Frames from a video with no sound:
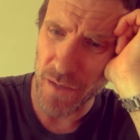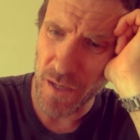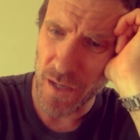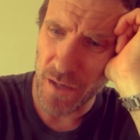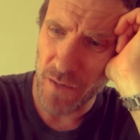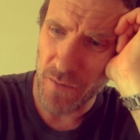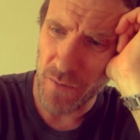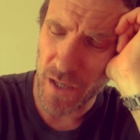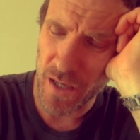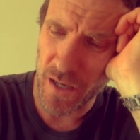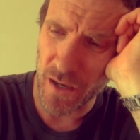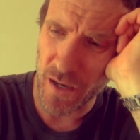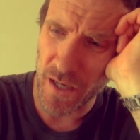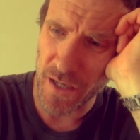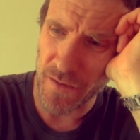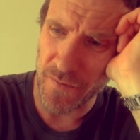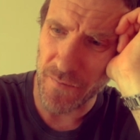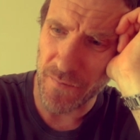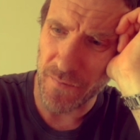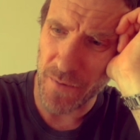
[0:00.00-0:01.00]
We're
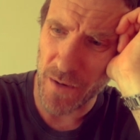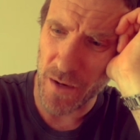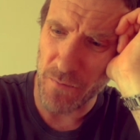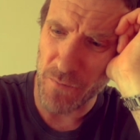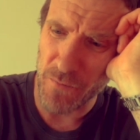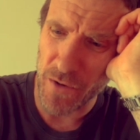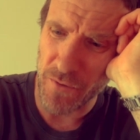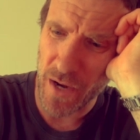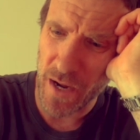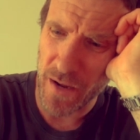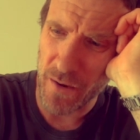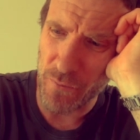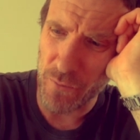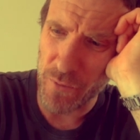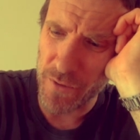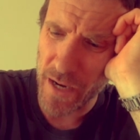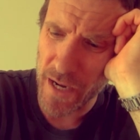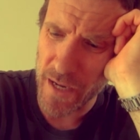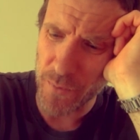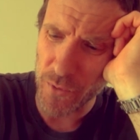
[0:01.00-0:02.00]
kind of, and
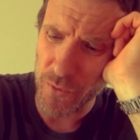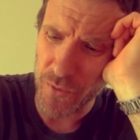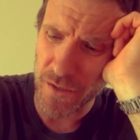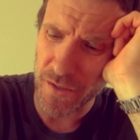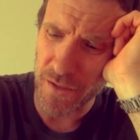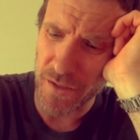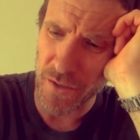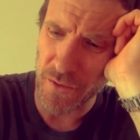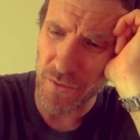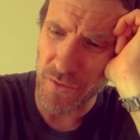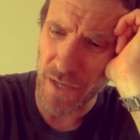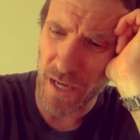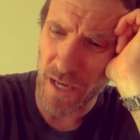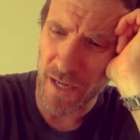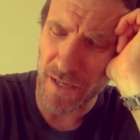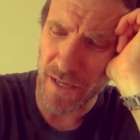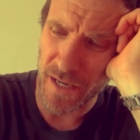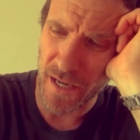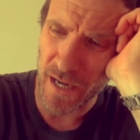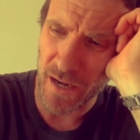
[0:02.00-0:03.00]
we're able to do
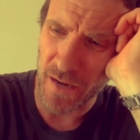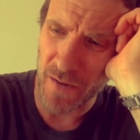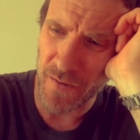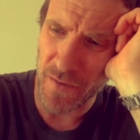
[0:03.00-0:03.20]
that now.